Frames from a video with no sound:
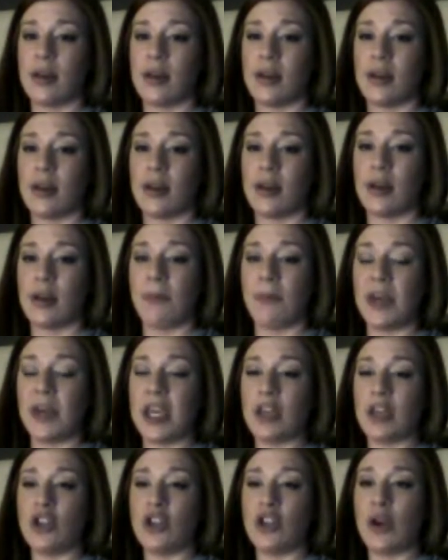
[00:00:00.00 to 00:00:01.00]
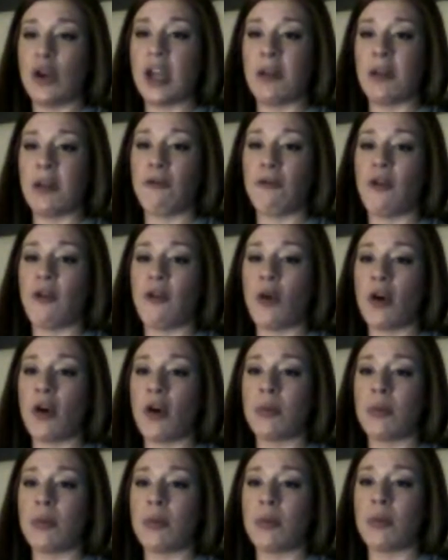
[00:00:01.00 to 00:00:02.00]
Because you can form meal
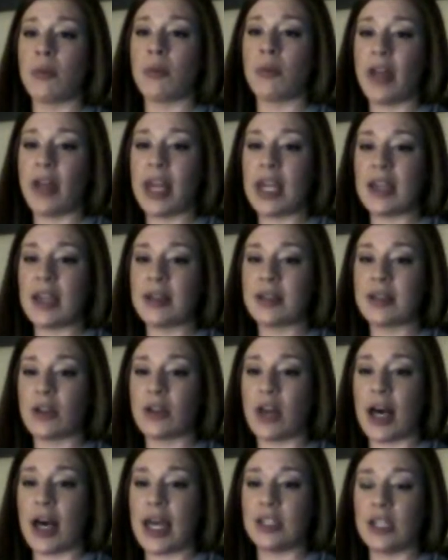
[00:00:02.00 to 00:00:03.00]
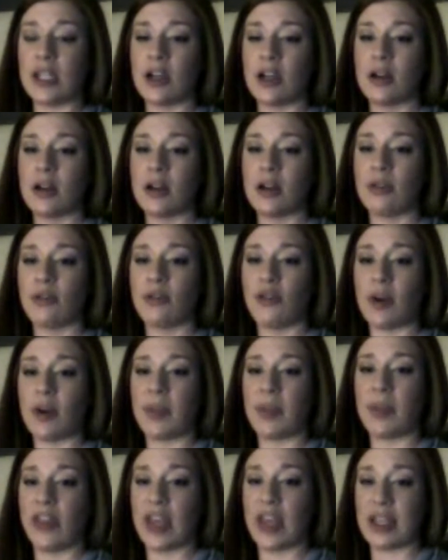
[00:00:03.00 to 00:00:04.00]
plans a lot easier from the
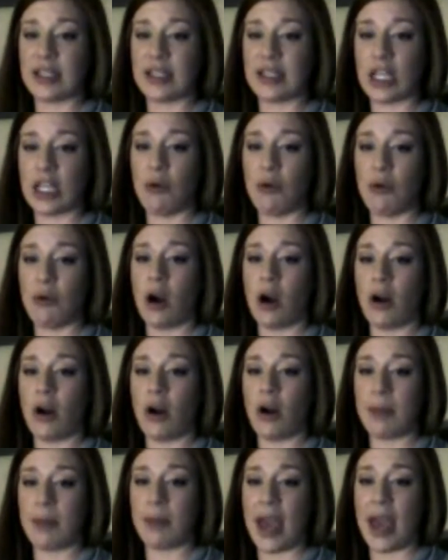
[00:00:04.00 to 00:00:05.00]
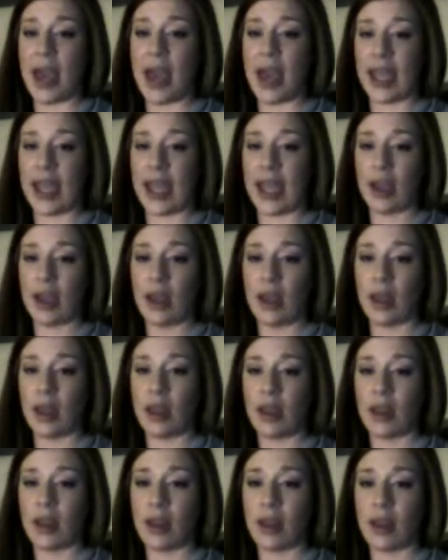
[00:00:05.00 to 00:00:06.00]
things that you already make,
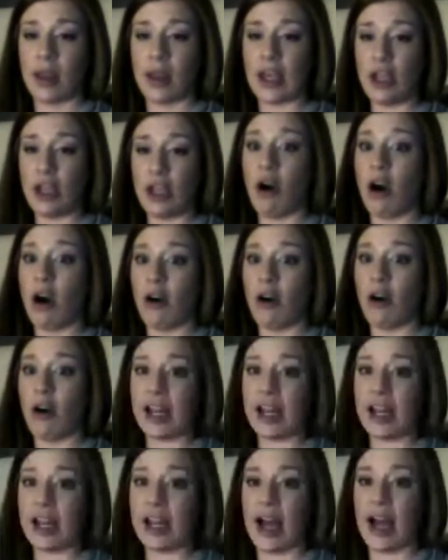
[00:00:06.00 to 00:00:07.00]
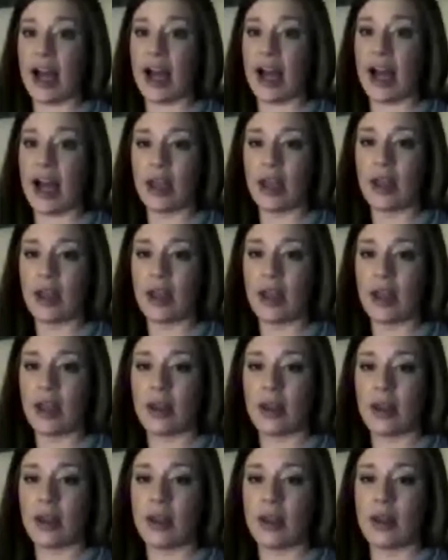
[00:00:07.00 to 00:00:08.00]
that you already like,
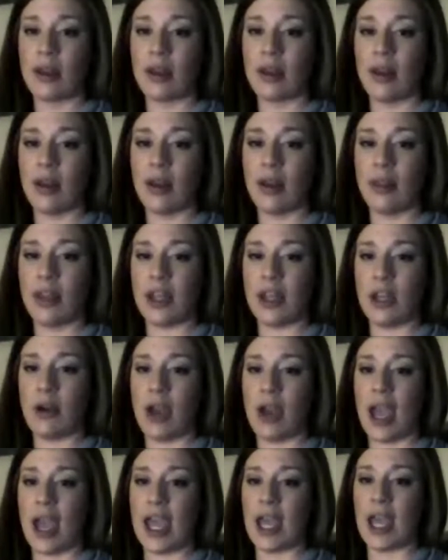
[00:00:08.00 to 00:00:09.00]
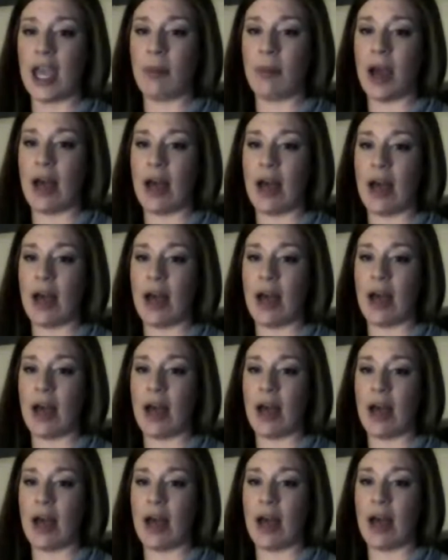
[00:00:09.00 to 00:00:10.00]
than you can by like
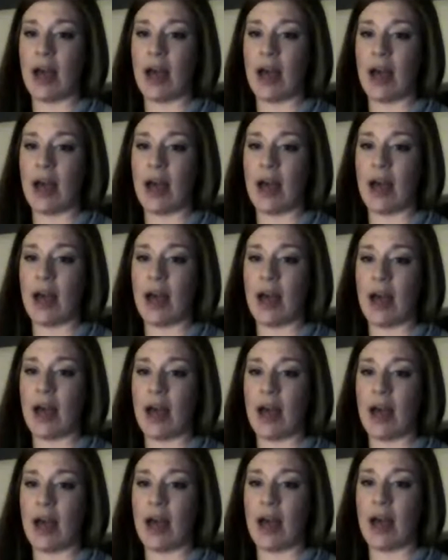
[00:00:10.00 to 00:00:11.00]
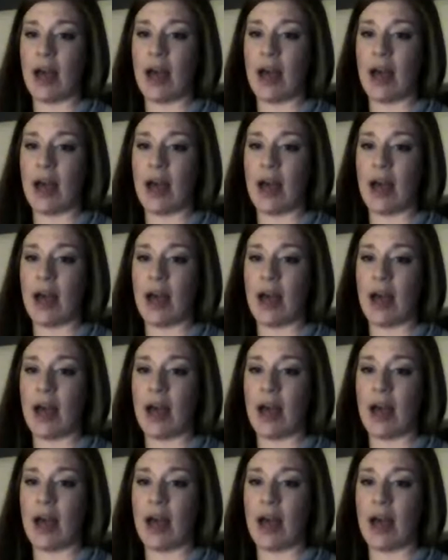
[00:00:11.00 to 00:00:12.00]
following a brand new meal plan of
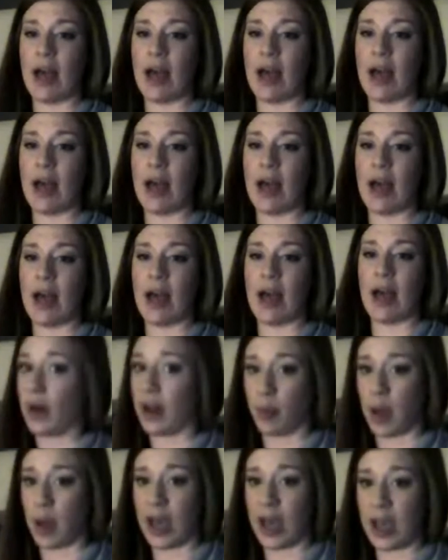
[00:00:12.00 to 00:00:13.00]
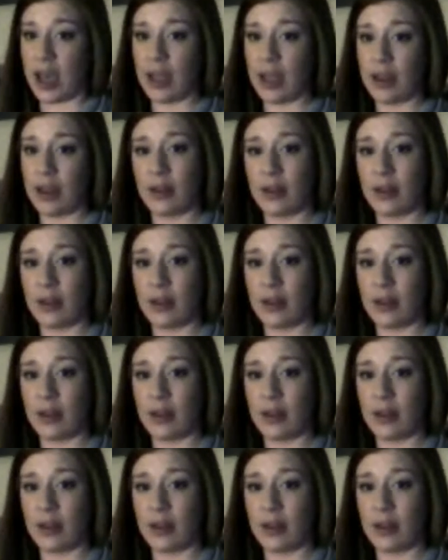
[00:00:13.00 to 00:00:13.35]
foods that you don't ever buy.